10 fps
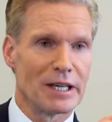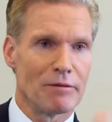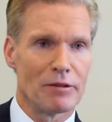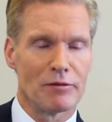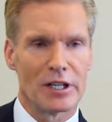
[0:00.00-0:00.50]

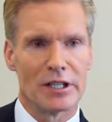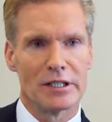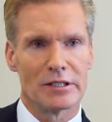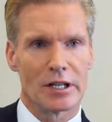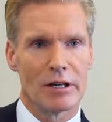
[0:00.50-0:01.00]
15 years
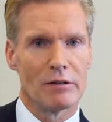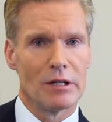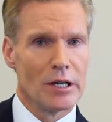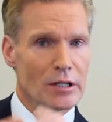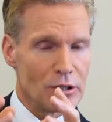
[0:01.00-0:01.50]
ago.
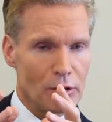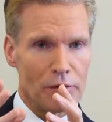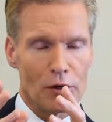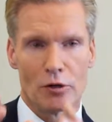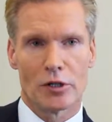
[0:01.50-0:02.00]
So if you're
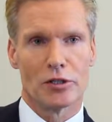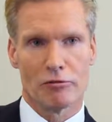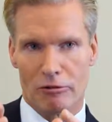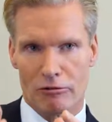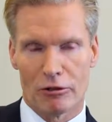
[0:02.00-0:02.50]
looking to recruit